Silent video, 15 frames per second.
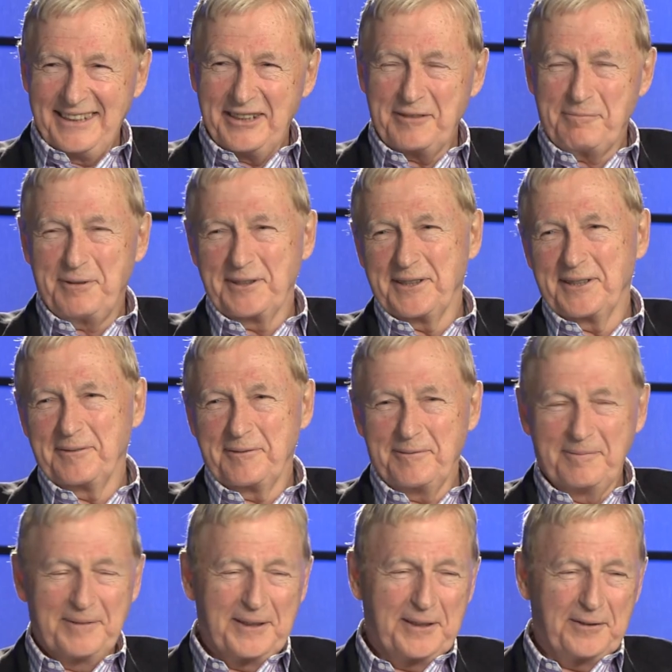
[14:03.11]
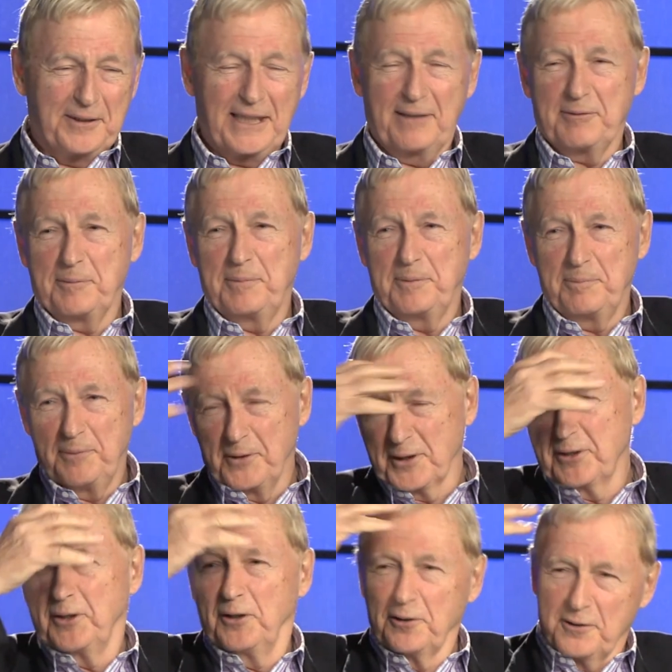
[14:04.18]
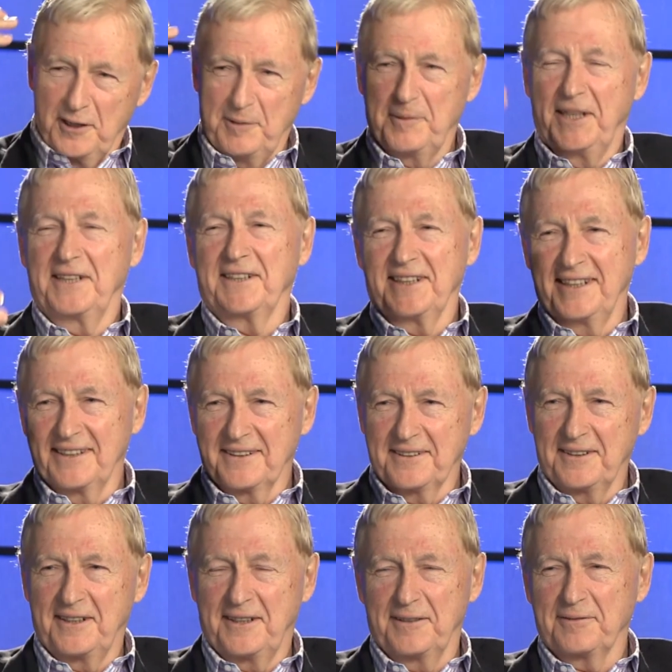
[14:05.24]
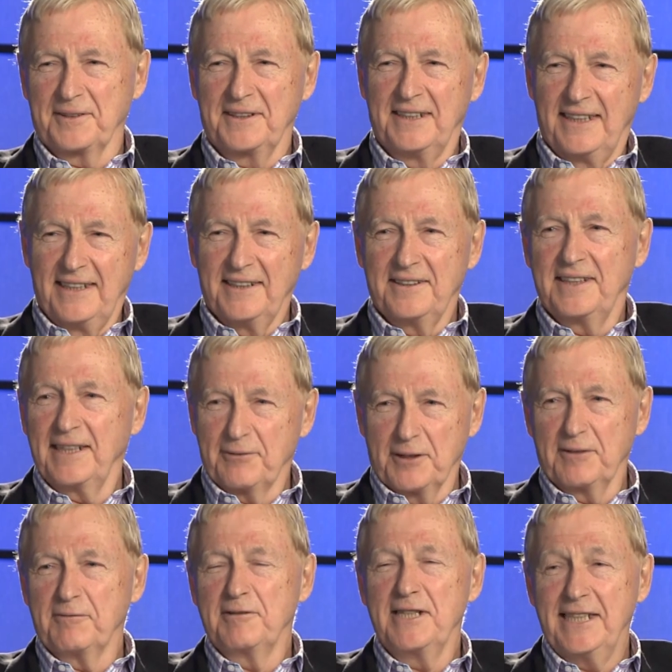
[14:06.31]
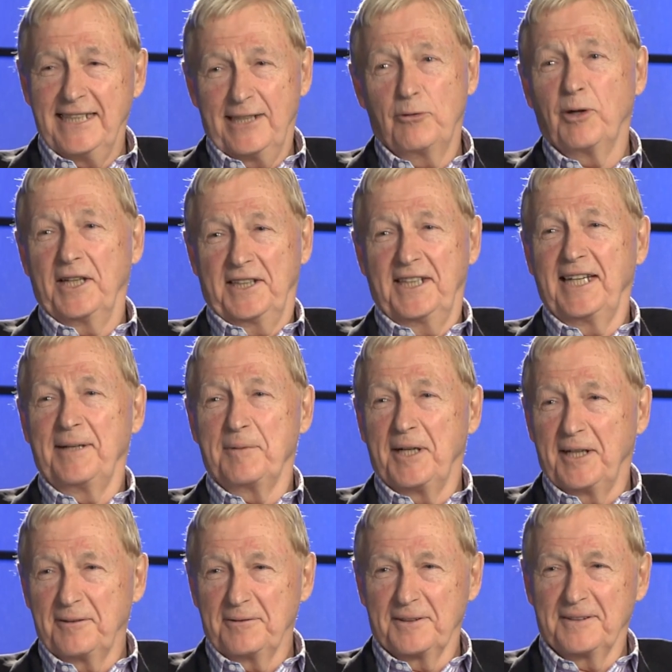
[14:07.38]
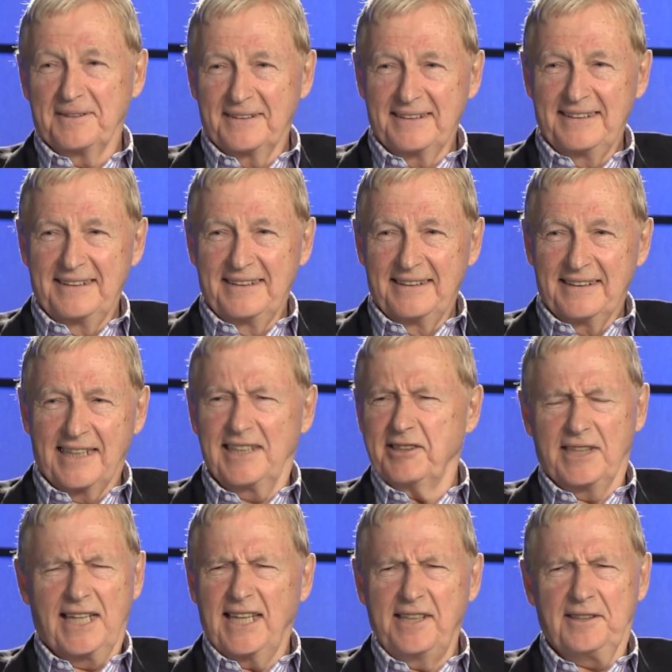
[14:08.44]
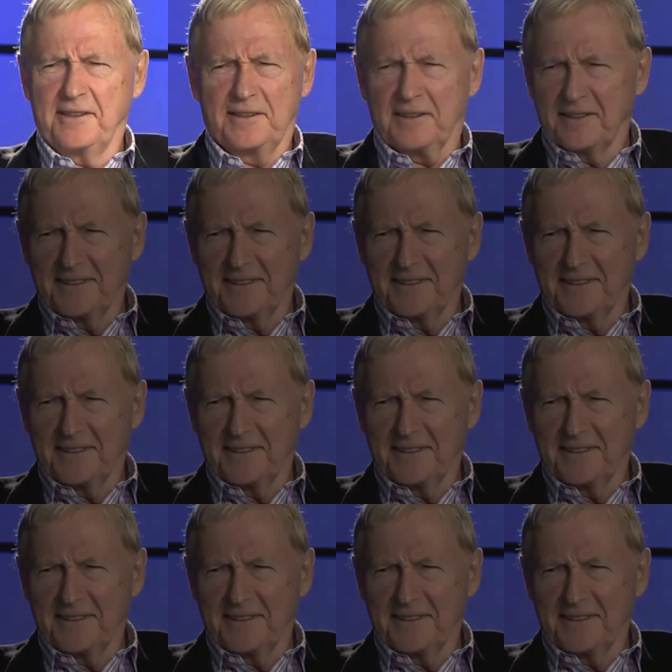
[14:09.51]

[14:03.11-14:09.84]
you'd have to put more cold cream on to get it off, and never really quite came off. And I hated